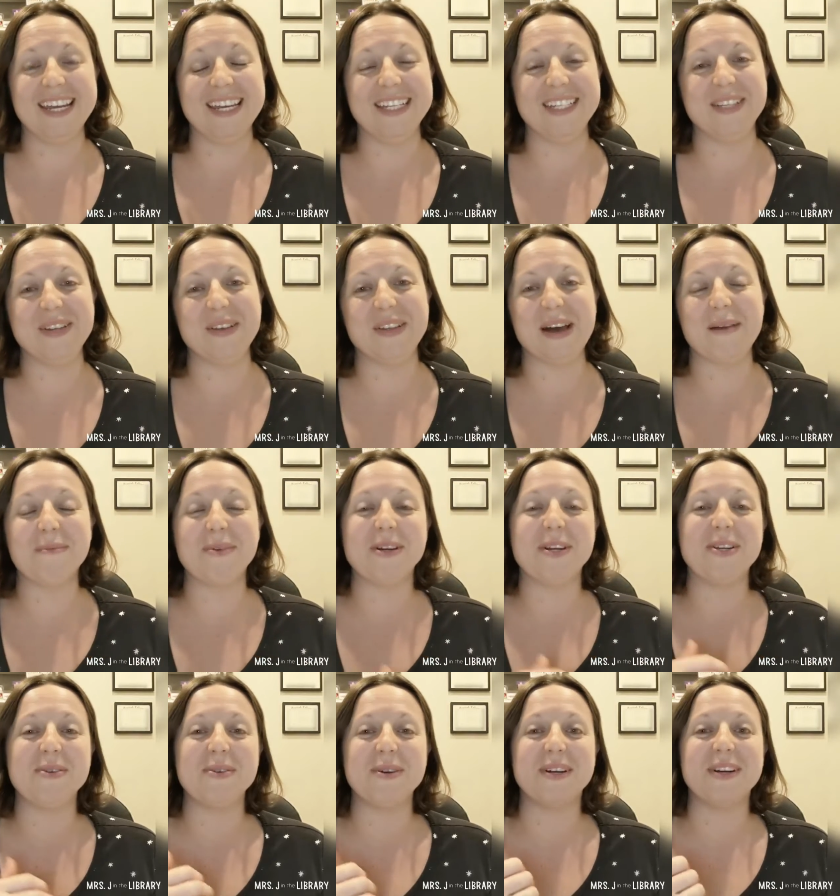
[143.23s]
So that I'm
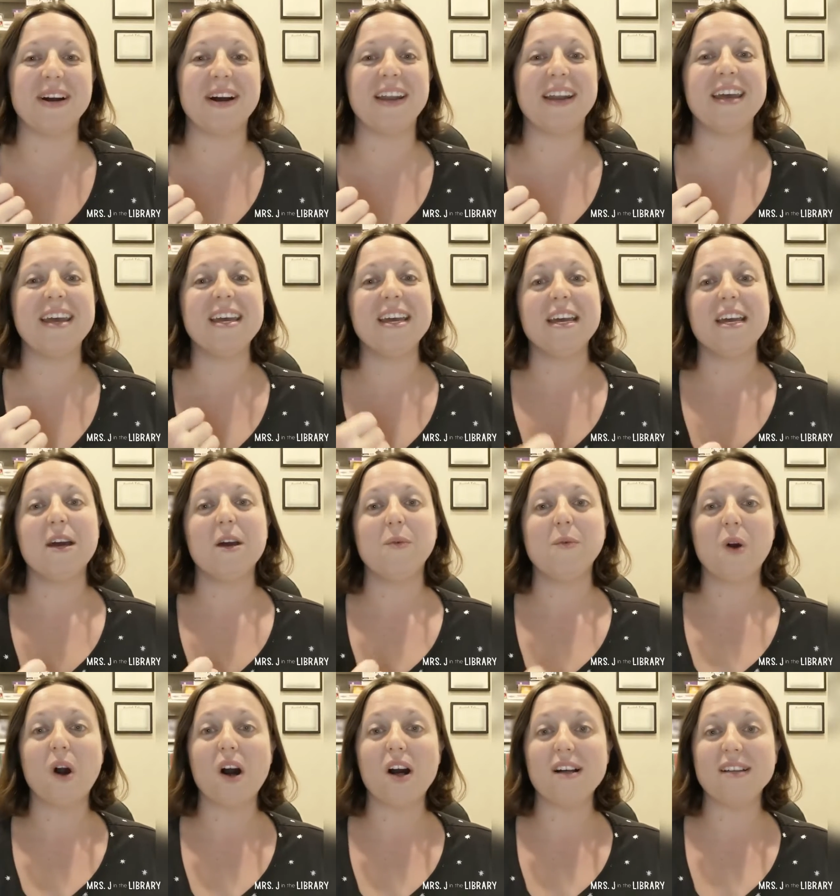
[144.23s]
going to work on
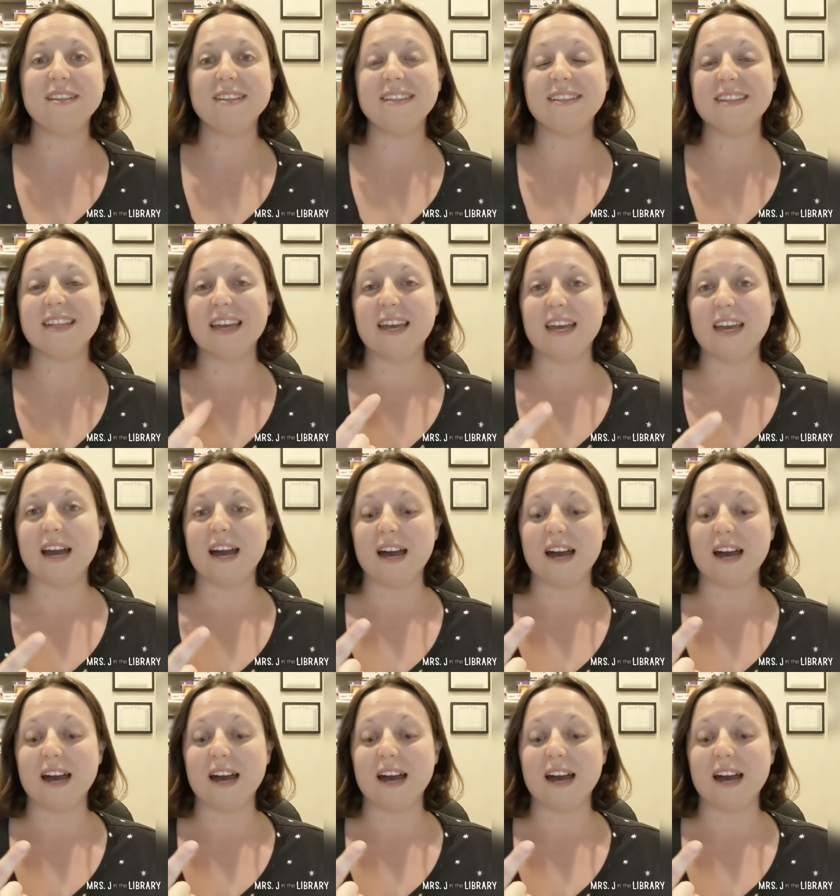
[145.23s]
walls,